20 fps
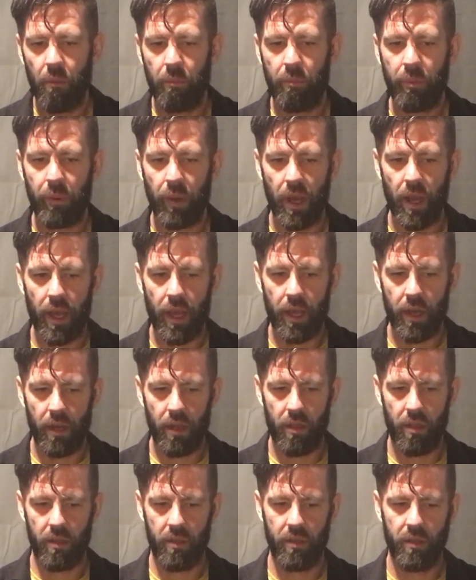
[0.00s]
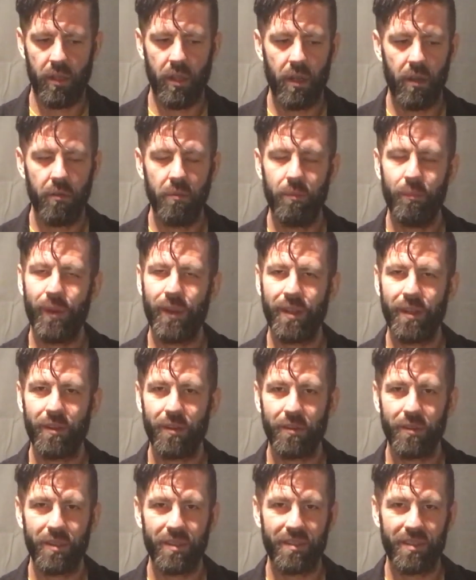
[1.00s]
But, make your
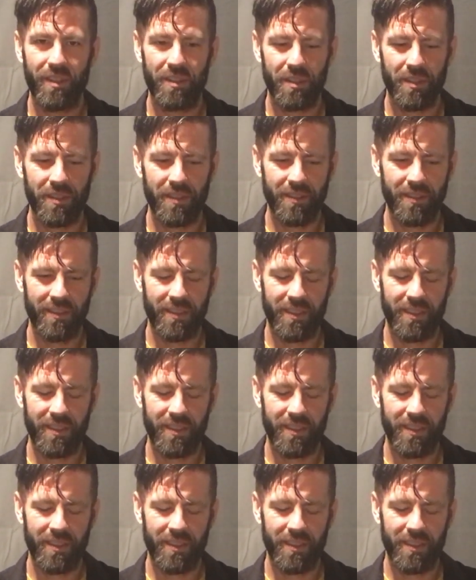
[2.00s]
own decisions.